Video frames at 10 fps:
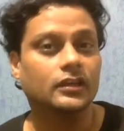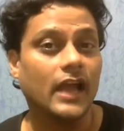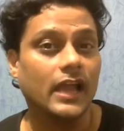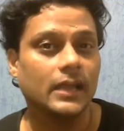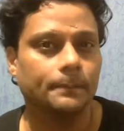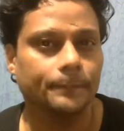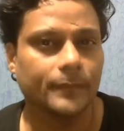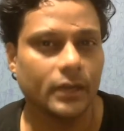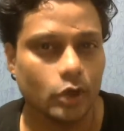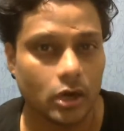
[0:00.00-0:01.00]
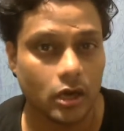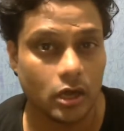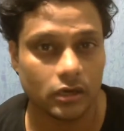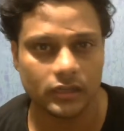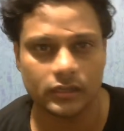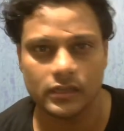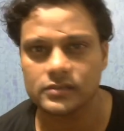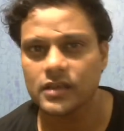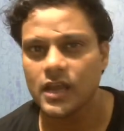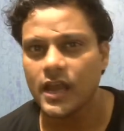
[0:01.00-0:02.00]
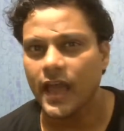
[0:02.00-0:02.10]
time that you are learning this?